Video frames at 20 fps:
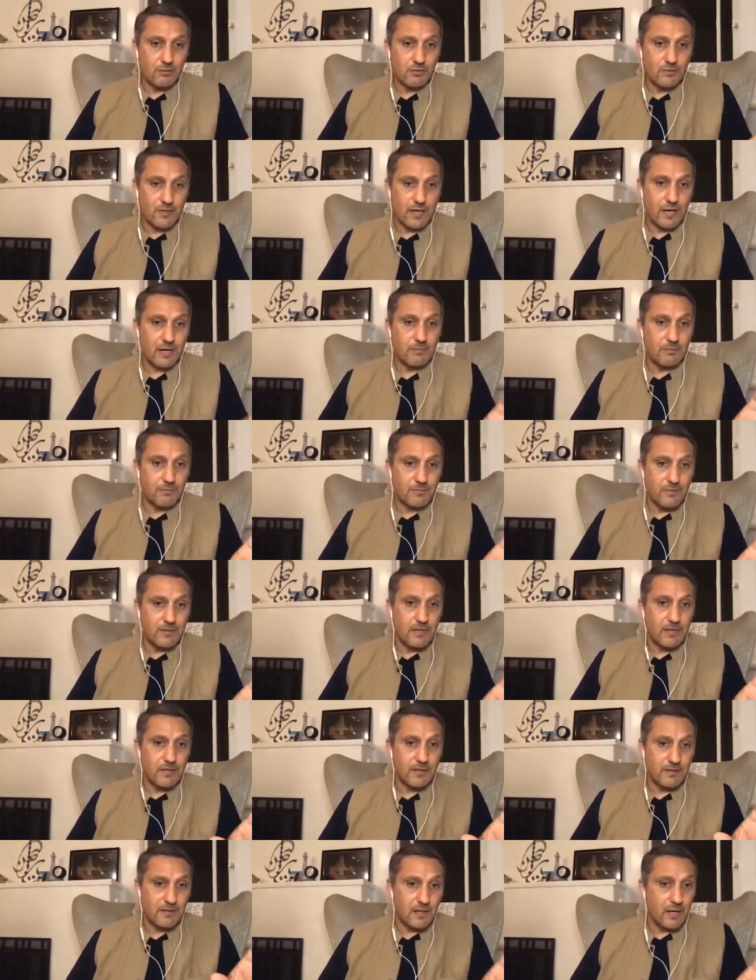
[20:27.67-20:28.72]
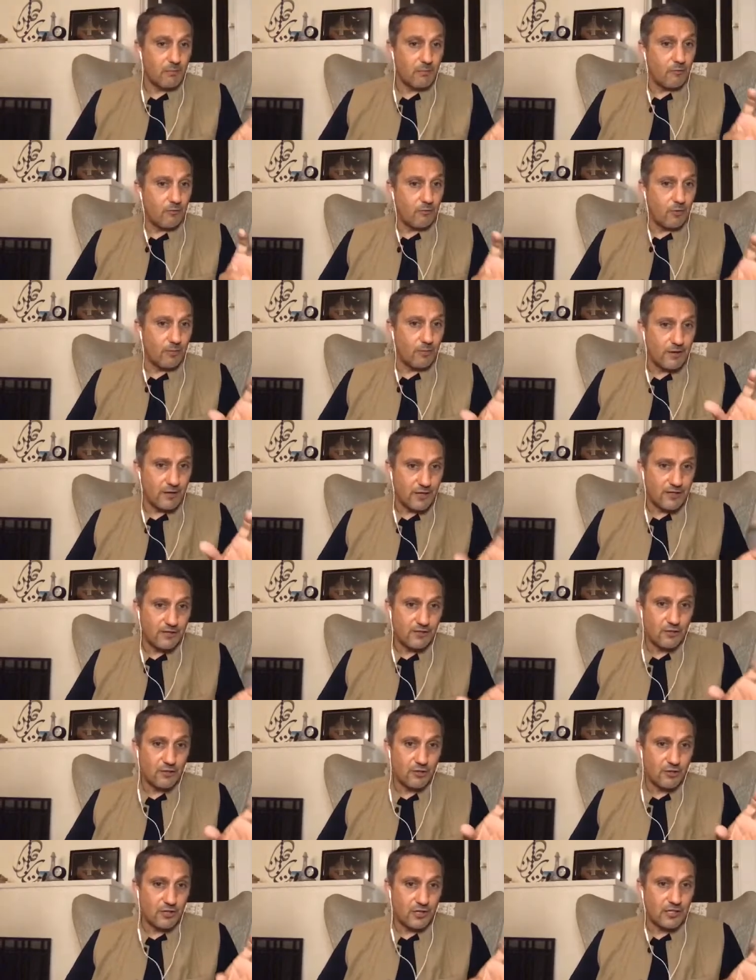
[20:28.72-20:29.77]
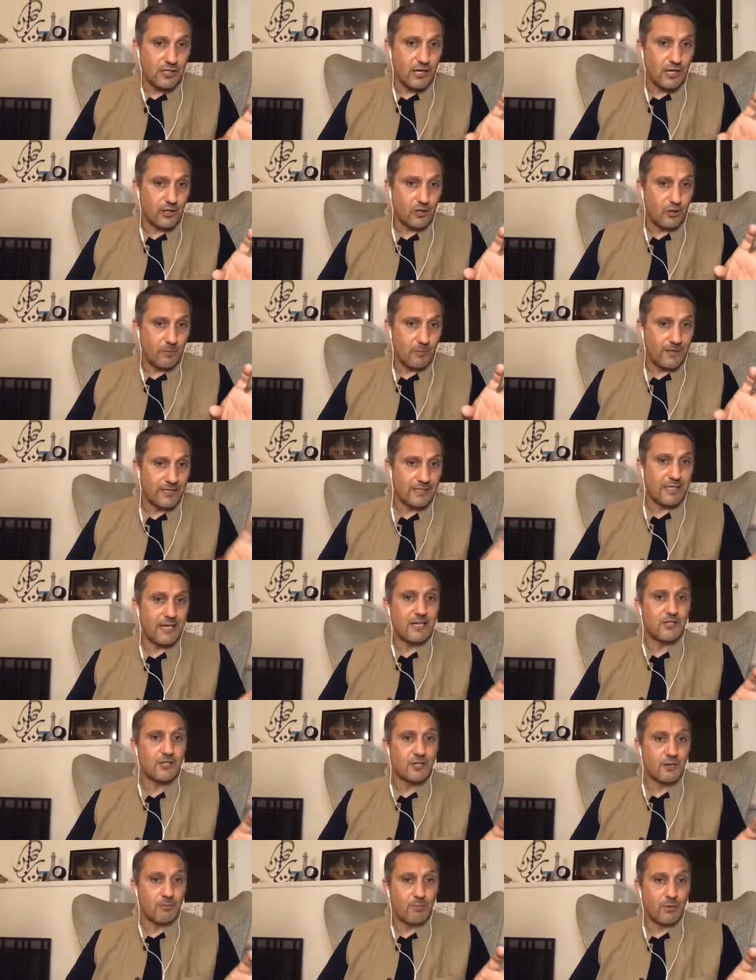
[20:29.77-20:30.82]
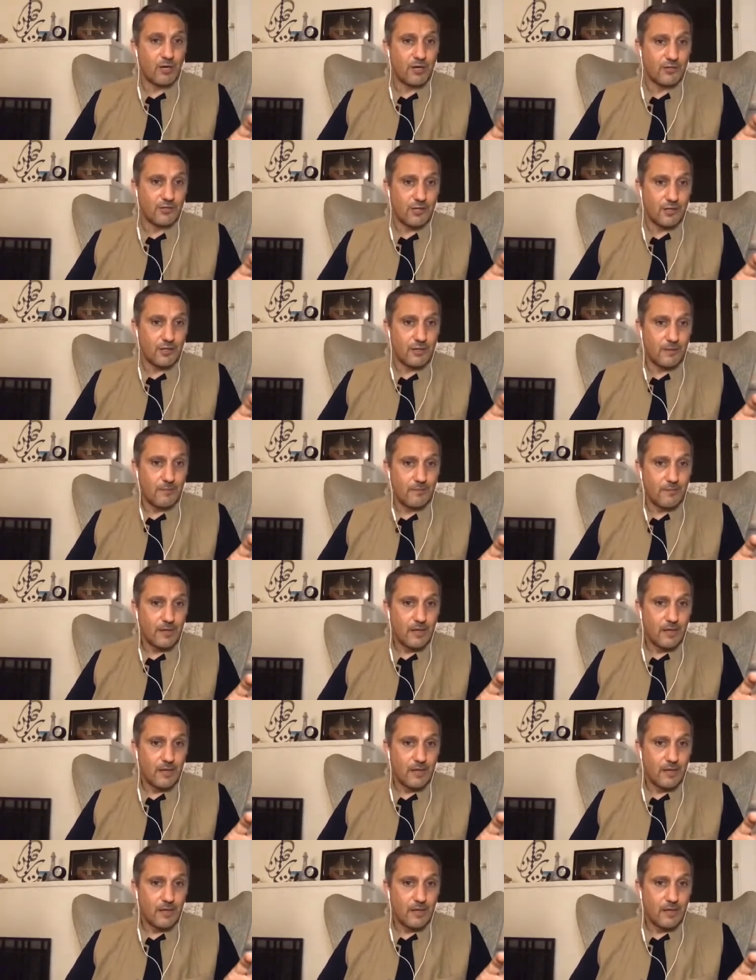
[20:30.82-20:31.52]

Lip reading: set up the Islamophobia Research and Documentation Project,